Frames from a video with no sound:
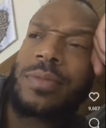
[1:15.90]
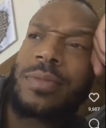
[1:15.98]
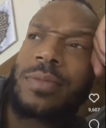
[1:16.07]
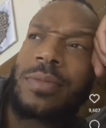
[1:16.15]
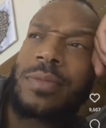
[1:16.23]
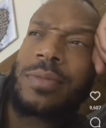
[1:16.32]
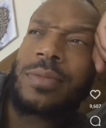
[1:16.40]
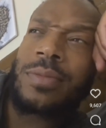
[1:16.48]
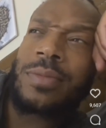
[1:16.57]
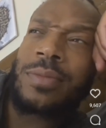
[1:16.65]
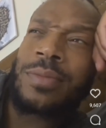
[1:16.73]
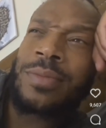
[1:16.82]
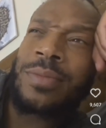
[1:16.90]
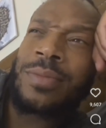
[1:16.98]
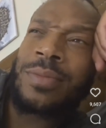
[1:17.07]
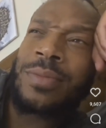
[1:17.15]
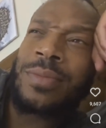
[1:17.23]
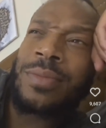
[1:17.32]

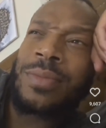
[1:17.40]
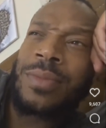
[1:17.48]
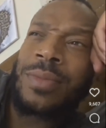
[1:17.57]
Nothing is said.